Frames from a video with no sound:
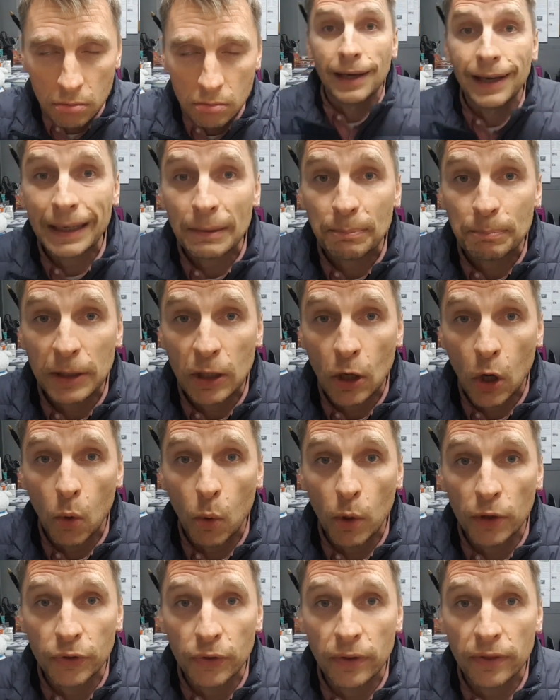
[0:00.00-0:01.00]
Let me know
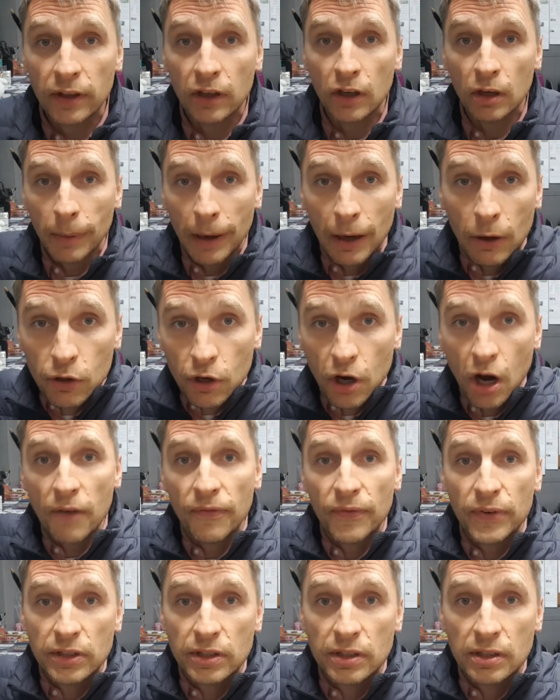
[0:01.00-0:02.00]
what you think about our
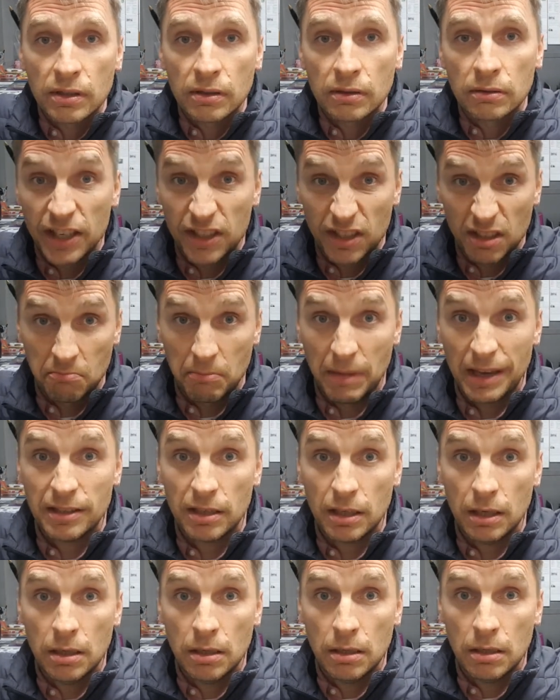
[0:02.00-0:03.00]
office. Is it
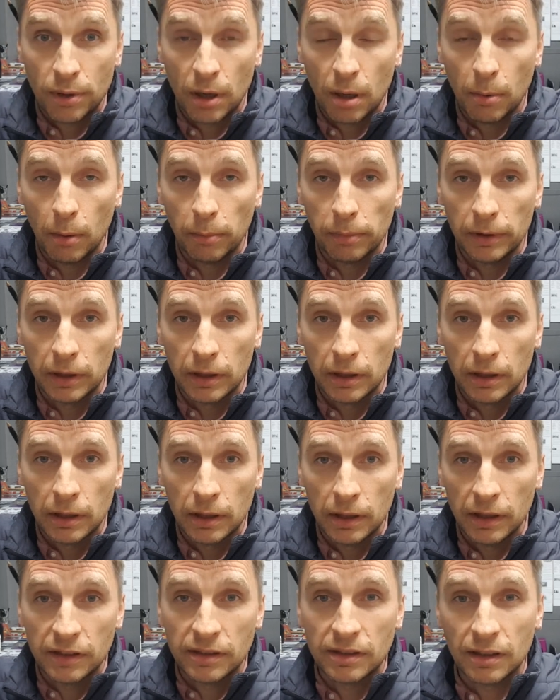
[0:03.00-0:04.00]
messy? Probably.
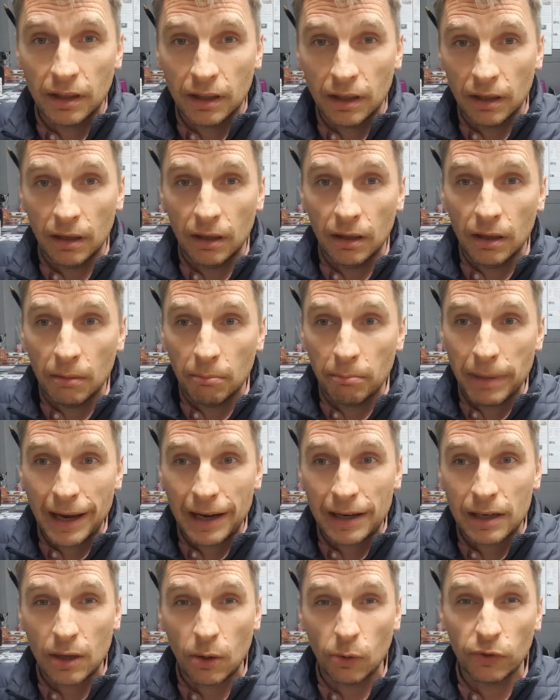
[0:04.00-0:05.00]
Is the
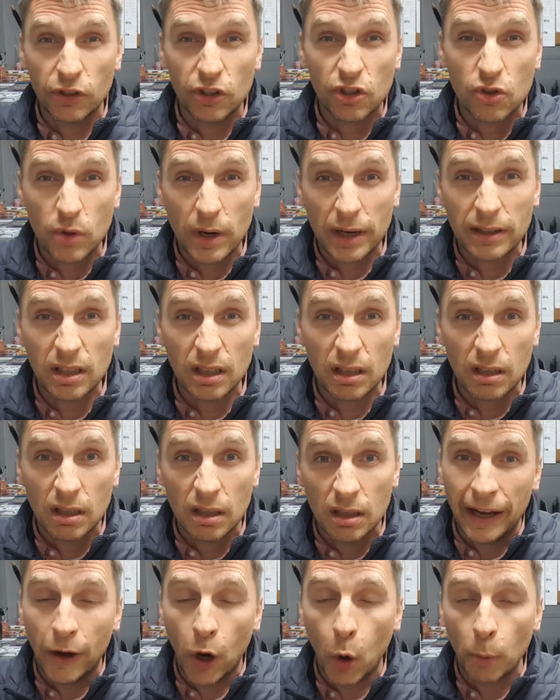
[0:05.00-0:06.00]
background distracting?
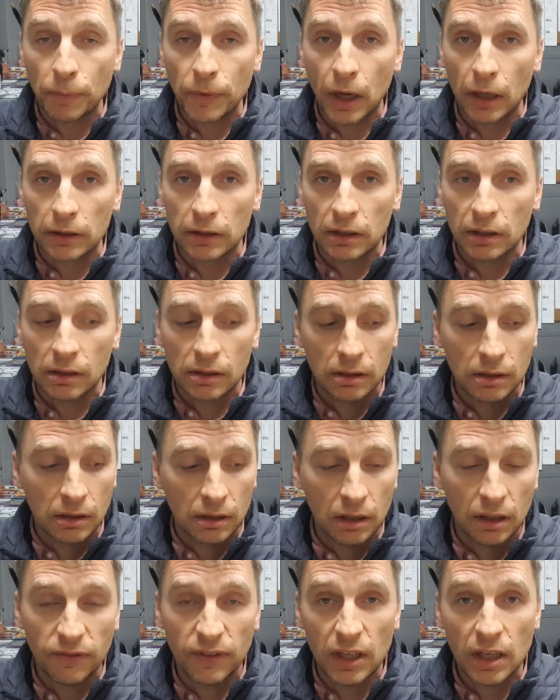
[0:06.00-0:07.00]
I hope not.
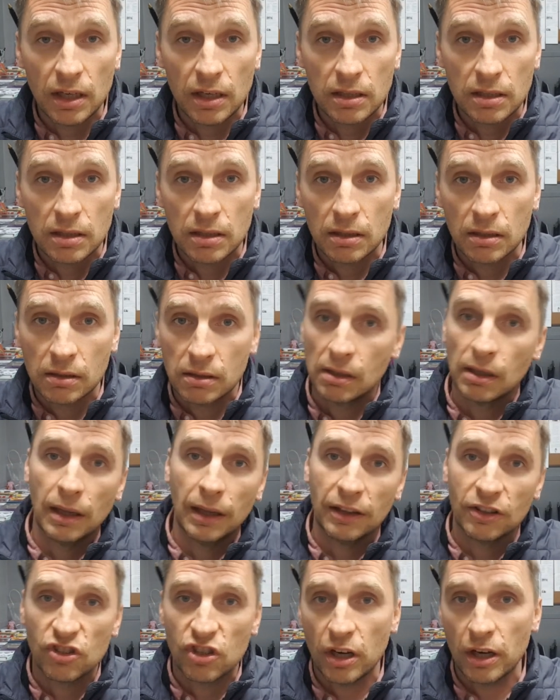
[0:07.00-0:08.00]
If it is,
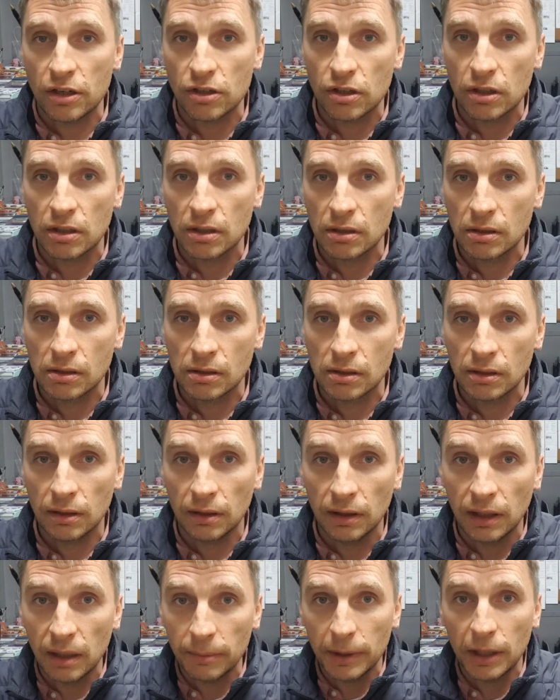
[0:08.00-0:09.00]
I'll change it.
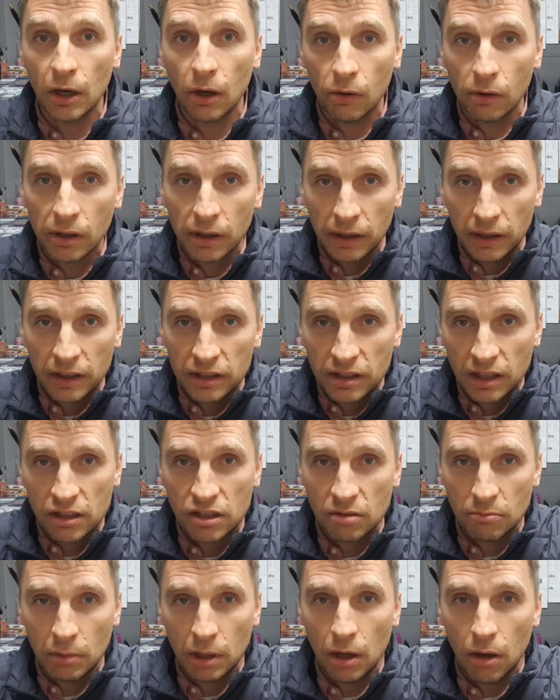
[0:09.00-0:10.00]
Let me know in the
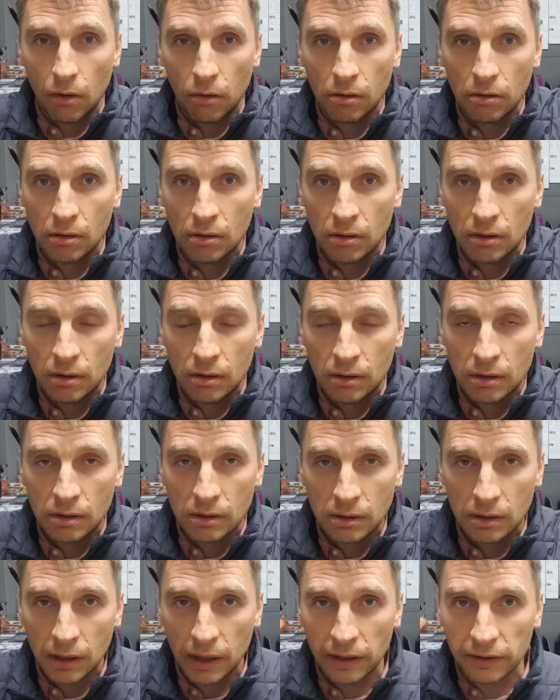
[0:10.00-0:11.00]
section below.
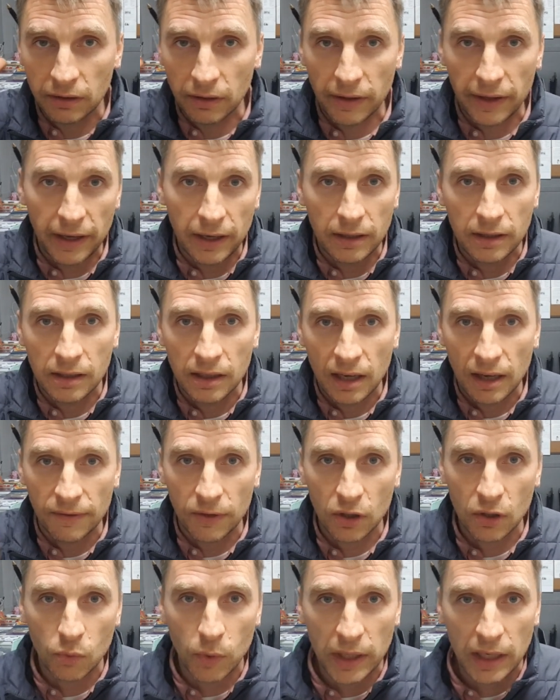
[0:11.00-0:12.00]
Until then, have a
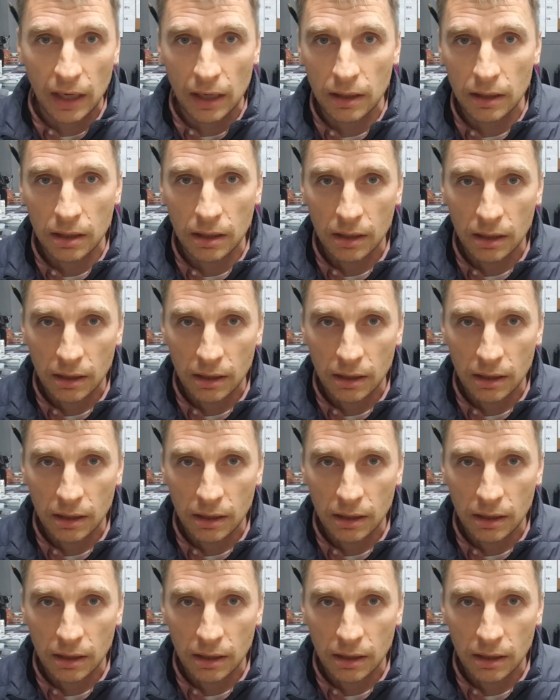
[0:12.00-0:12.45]
good weekend.